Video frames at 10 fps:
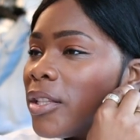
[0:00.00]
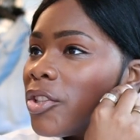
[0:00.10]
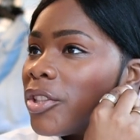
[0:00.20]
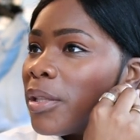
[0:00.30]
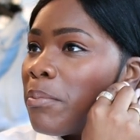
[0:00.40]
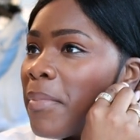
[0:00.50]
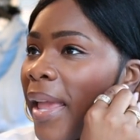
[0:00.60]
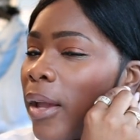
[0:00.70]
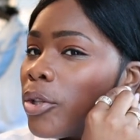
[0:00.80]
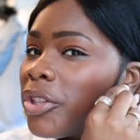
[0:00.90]
She
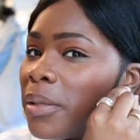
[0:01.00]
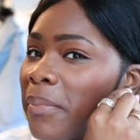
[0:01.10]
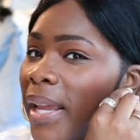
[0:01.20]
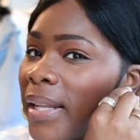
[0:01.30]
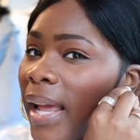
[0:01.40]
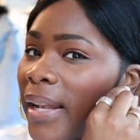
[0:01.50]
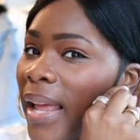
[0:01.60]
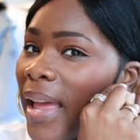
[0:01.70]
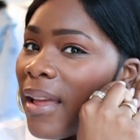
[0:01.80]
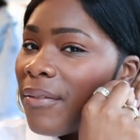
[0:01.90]
may or she may not
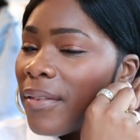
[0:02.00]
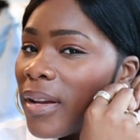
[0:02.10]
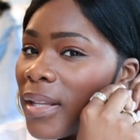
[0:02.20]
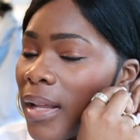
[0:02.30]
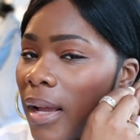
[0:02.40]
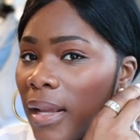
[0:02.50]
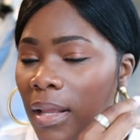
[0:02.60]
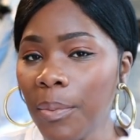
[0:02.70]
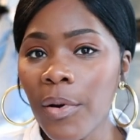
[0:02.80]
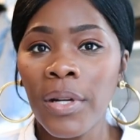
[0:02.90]
have a, a
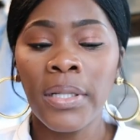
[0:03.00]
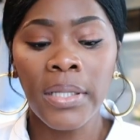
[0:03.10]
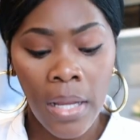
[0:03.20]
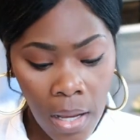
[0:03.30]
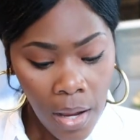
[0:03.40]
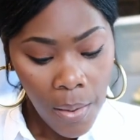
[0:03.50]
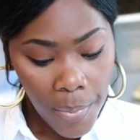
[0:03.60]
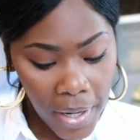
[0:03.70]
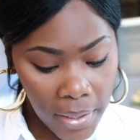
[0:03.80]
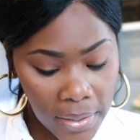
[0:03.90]
clip-ons,
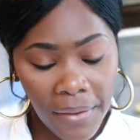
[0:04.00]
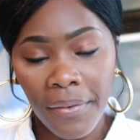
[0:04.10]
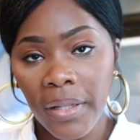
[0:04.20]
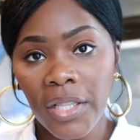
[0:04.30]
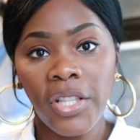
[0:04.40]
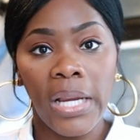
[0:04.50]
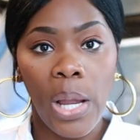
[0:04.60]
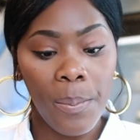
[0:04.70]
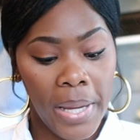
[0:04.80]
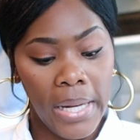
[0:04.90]
but definitely check
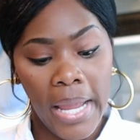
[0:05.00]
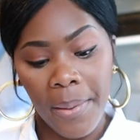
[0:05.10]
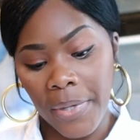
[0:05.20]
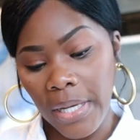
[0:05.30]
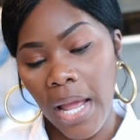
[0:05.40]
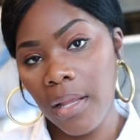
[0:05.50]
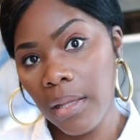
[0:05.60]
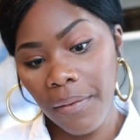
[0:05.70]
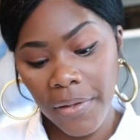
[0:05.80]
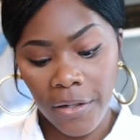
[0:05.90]
out Ben-Amun. I
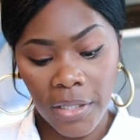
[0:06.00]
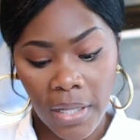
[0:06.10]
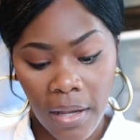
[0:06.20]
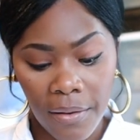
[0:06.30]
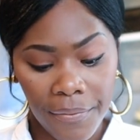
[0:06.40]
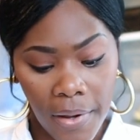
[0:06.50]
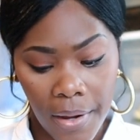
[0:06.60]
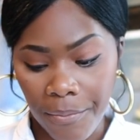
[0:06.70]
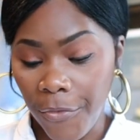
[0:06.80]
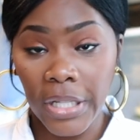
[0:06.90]
love their stuff,
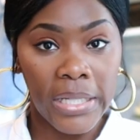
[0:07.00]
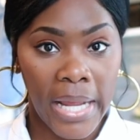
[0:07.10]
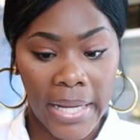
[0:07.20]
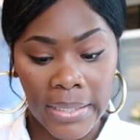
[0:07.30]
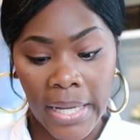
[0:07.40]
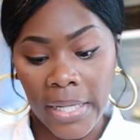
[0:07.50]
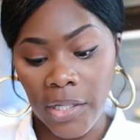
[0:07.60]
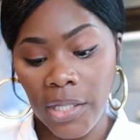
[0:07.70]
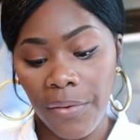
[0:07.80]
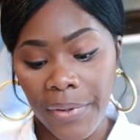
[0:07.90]
um, really nice. And their
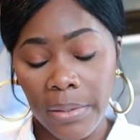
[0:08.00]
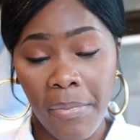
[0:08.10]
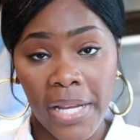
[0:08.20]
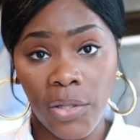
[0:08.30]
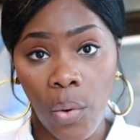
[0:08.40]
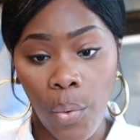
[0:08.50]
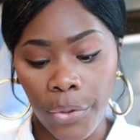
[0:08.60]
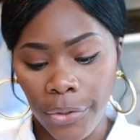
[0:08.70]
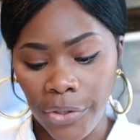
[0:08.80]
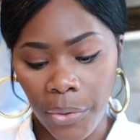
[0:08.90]
stuff is made to
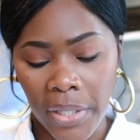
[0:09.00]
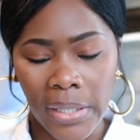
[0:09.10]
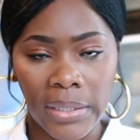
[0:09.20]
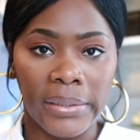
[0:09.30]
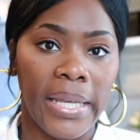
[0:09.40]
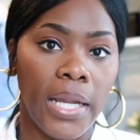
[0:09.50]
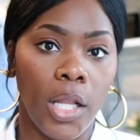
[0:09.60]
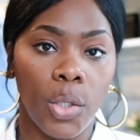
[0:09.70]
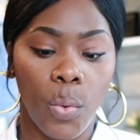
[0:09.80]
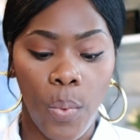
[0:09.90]
order, so it does take a
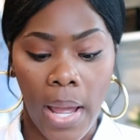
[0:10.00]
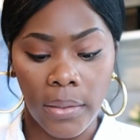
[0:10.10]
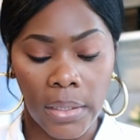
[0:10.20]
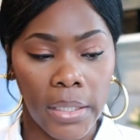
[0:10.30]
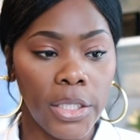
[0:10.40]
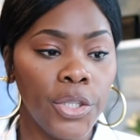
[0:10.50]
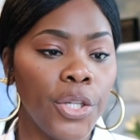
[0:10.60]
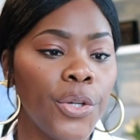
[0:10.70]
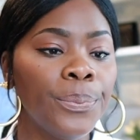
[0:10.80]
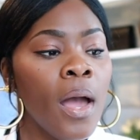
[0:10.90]
little while to get to
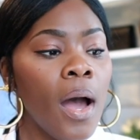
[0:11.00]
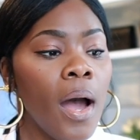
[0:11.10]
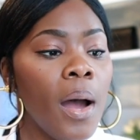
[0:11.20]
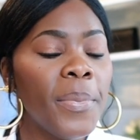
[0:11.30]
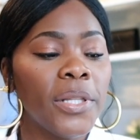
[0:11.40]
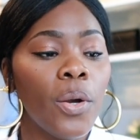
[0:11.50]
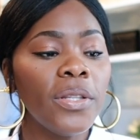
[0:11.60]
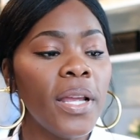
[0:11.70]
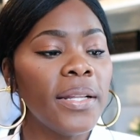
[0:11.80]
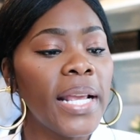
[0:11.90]
you. Um, but
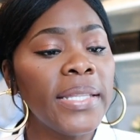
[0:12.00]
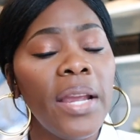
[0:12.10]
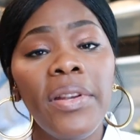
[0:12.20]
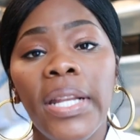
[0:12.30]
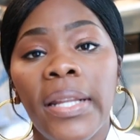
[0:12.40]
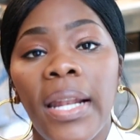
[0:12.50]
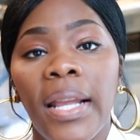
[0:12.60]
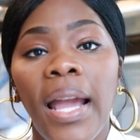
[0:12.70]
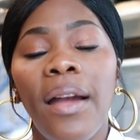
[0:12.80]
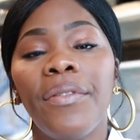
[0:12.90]
those are that's everything that I
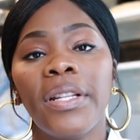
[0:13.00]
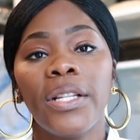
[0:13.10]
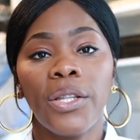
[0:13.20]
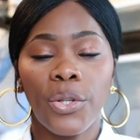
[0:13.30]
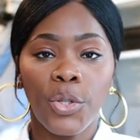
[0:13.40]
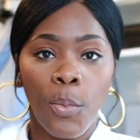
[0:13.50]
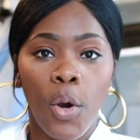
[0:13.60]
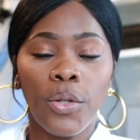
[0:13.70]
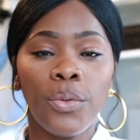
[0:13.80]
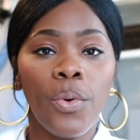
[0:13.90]
got for this
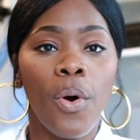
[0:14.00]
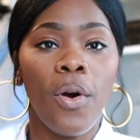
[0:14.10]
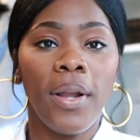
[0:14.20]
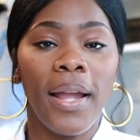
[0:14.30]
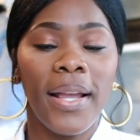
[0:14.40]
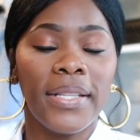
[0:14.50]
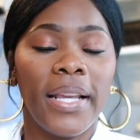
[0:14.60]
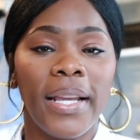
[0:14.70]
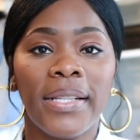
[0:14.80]
small little haul, guys. Like